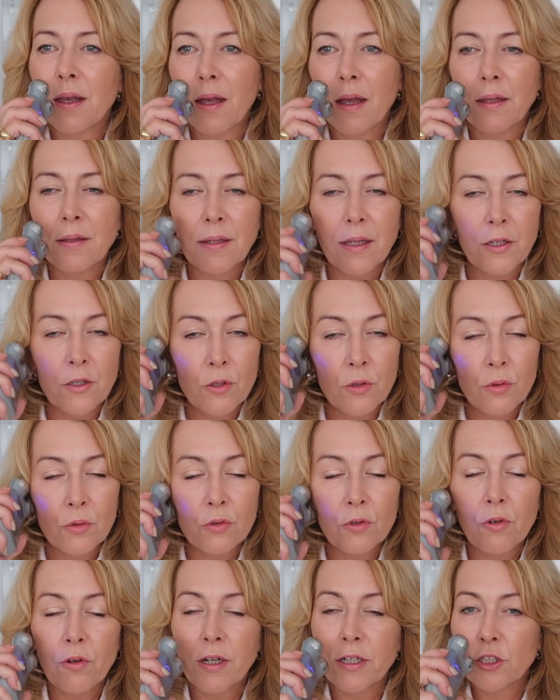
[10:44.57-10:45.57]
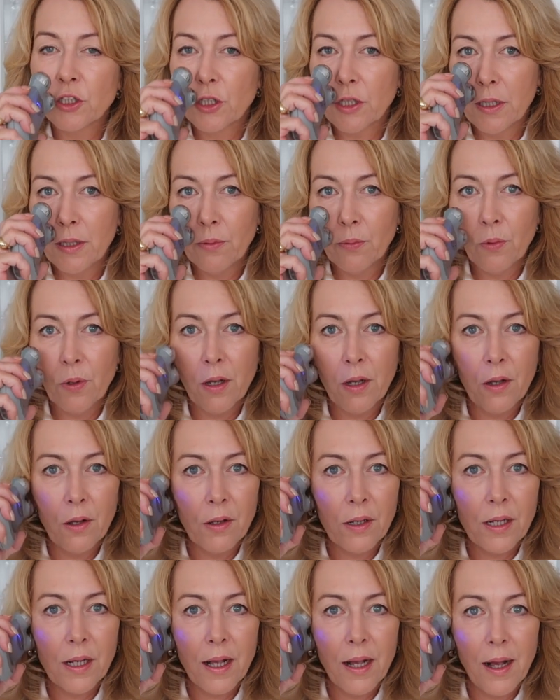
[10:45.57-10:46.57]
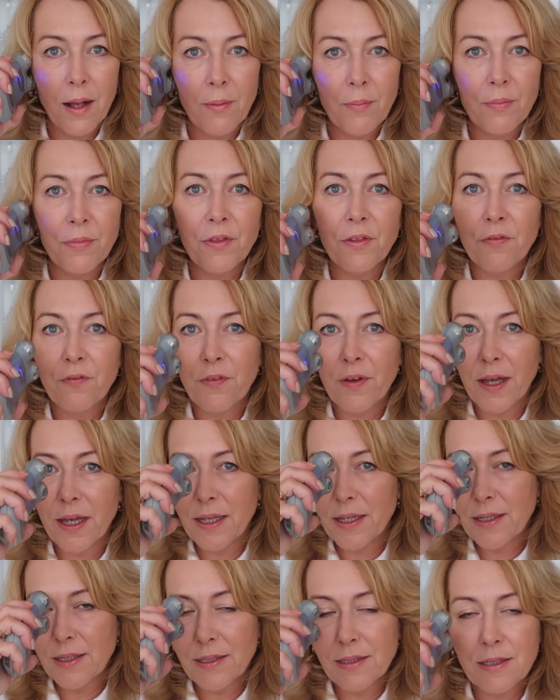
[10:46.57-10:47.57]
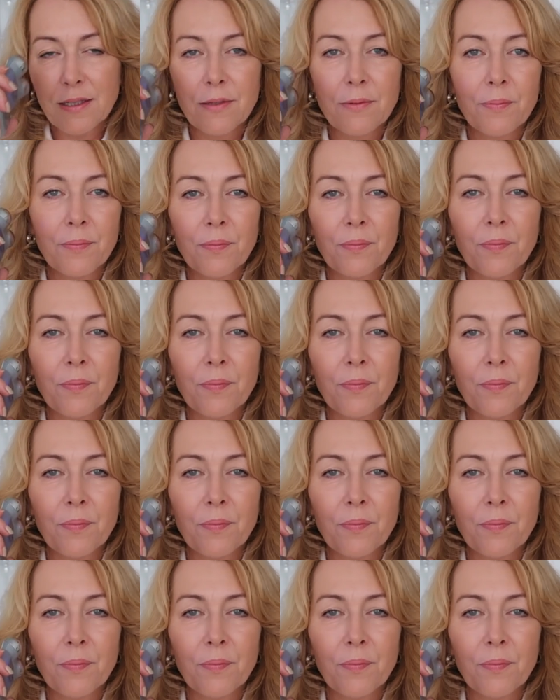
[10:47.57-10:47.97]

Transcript: And then you'll gradually work up the face,